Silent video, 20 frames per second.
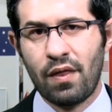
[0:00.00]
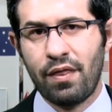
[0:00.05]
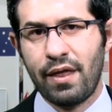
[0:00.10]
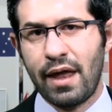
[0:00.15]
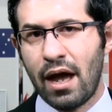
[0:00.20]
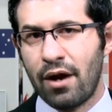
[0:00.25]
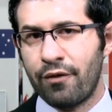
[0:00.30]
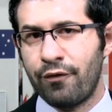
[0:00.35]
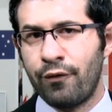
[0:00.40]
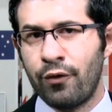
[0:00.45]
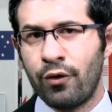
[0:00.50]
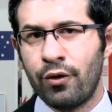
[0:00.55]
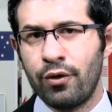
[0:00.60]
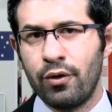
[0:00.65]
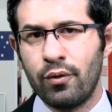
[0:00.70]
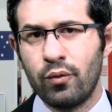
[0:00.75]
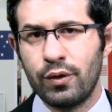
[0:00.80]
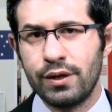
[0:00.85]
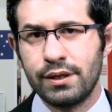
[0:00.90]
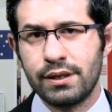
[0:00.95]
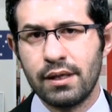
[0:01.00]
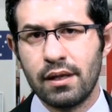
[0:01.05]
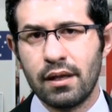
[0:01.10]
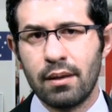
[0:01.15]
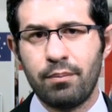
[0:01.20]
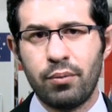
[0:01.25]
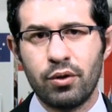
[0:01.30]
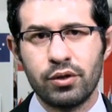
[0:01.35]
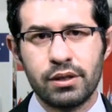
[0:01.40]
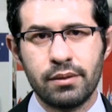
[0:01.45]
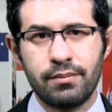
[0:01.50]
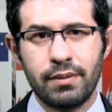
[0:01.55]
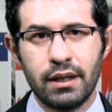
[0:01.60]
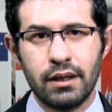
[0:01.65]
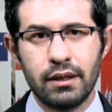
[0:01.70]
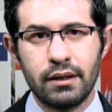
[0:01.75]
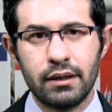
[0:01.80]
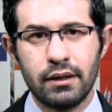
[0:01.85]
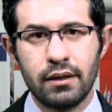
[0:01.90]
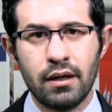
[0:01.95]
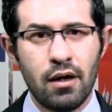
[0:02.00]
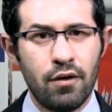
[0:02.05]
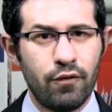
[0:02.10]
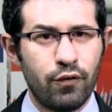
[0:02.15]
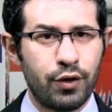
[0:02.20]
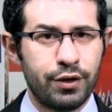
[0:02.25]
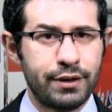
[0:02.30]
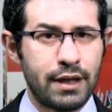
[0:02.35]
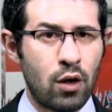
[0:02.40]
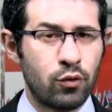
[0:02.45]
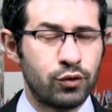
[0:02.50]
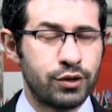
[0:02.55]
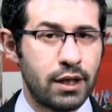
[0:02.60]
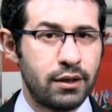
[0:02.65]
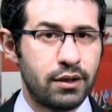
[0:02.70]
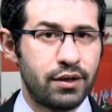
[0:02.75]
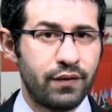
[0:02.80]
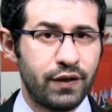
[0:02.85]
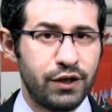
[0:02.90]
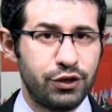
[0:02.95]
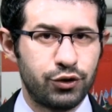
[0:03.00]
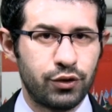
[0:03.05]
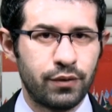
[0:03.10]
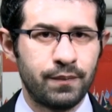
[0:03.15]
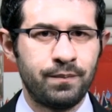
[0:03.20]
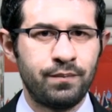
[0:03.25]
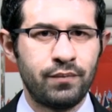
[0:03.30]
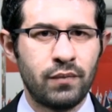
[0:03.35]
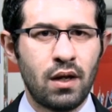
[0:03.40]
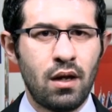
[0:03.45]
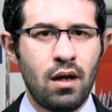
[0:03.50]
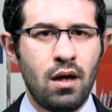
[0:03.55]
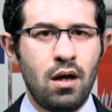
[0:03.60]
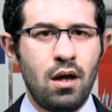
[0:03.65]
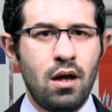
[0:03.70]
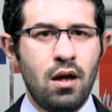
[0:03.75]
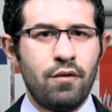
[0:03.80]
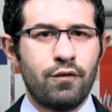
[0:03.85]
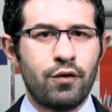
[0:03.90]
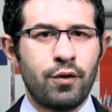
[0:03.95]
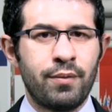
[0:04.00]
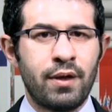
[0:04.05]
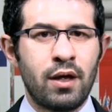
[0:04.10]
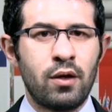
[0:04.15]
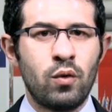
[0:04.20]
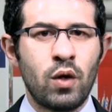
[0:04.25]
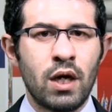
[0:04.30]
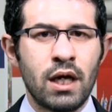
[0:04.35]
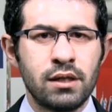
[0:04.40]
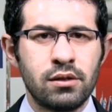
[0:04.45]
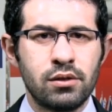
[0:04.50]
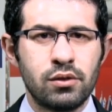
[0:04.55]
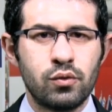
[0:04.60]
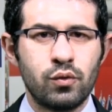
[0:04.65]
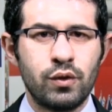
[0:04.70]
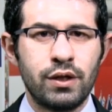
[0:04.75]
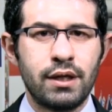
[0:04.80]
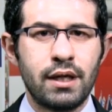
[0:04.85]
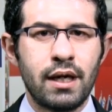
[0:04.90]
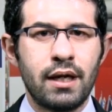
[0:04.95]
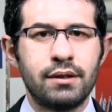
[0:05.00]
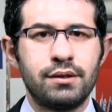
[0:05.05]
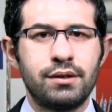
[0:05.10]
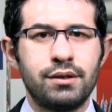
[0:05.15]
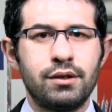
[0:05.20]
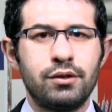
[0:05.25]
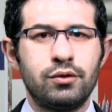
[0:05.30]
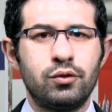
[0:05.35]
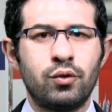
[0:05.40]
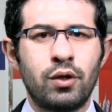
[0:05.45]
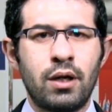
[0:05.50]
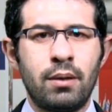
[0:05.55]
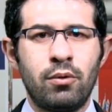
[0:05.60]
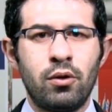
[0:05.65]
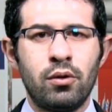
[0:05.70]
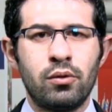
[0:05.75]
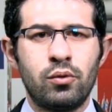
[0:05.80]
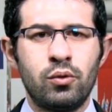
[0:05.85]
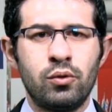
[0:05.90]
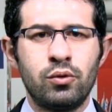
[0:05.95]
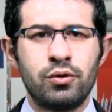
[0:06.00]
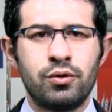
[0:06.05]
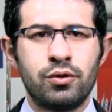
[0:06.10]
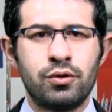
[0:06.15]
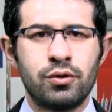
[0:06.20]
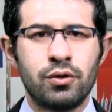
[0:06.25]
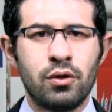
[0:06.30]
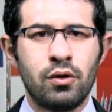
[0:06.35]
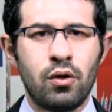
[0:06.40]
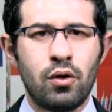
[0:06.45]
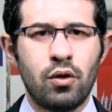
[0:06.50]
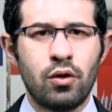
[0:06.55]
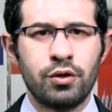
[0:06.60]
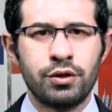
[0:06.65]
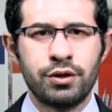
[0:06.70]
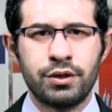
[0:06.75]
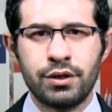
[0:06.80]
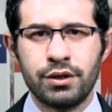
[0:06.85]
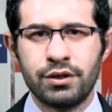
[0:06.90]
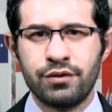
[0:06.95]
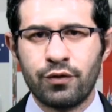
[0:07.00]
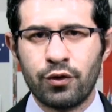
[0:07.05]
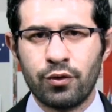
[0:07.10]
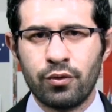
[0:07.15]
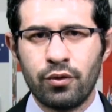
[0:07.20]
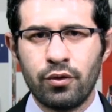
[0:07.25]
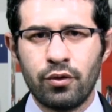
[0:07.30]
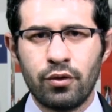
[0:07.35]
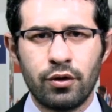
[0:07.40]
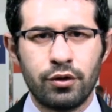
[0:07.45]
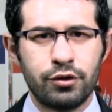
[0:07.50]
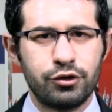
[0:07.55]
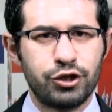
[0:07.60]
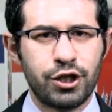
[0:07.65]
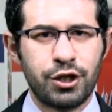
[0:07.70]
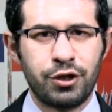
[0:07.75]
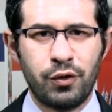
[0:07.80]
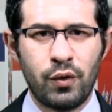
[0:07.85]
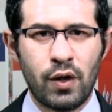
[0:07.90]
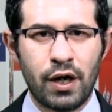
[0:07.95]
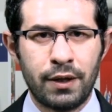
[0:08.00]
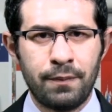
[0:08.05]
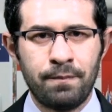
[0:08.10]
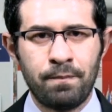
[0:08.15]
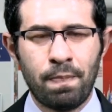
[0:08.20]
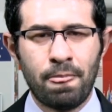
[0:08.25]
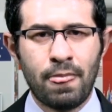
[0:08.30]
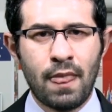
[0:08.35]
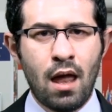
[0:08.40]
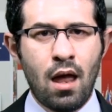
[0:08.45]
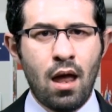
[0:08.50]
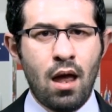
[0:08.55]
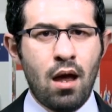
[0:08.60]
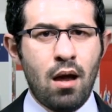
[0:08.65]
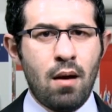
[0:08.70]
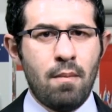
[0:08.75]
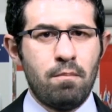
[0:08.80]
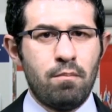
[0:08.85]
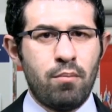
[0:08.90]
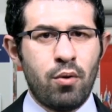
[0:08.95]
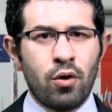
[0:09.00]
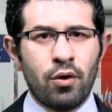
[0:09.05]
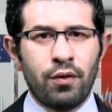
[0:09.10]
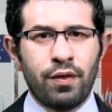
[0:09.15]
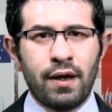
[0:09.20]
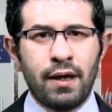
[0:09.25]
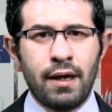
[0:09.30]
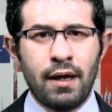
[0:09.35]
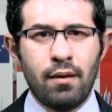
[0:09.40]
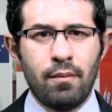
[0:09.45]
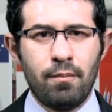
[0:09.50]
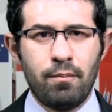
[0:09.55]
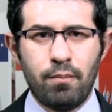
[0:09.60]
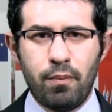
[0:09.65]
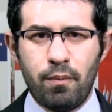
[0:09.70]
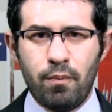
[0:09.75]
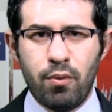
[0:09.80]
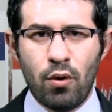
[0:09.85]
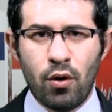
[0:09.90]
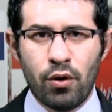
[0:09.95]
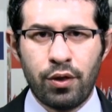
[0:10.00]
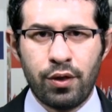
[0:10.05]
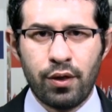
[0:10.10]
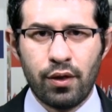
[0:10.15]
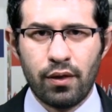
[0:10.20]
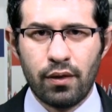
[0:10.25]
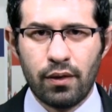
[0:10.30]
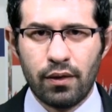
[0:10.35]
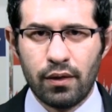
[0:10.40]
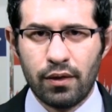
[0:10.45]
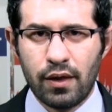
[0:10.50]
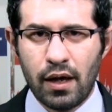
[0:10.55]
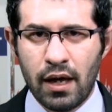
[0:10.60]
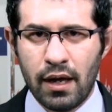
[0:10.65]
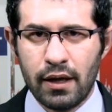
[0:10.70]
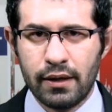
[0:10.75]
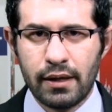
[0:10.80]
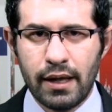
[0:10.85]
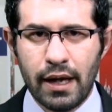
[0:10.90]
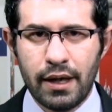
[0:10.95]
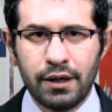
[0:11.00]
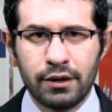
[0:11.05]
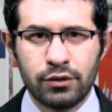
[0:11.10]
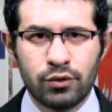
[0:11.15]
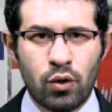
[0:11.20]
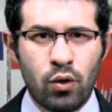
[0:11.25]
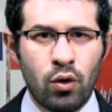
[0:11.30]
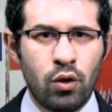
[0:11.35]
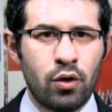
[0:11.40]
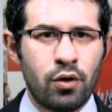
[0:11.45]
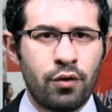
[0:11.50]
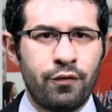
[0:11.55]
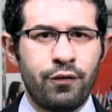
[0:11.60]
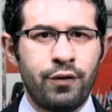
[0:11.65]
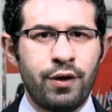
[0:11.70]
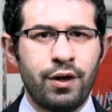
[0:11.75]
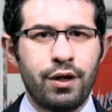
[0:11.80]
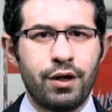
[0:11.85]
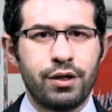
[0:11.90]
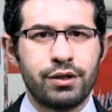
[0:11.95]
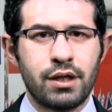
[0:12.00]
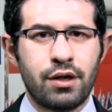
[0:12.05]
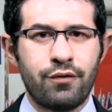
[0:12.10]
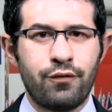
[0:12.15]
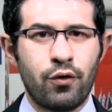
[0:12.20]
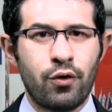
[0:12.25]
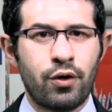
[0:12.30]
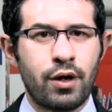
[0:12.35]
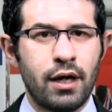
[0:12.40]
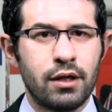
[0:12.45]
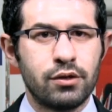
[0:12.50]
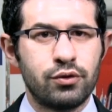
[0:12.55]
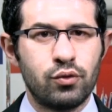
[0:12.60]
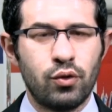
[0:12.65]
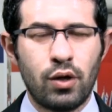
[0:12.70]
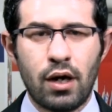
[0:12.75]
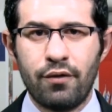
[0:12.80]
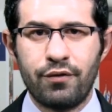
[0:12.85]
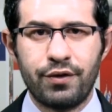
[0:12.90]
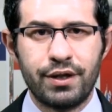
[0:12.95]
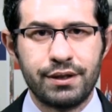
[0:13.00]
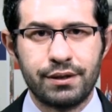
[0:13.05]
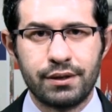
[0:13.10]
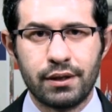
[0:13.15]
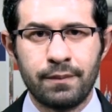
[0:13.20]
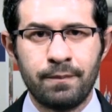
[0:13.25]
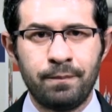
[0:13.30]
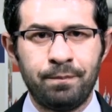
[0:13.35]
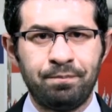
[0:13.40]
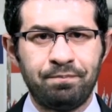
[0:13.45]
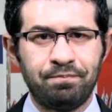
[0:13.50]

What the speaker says: Therefore, we see the possibility for a downside revision. From the US, we get durable goods orders for January. Both the headline and core figures are forecast to have risen.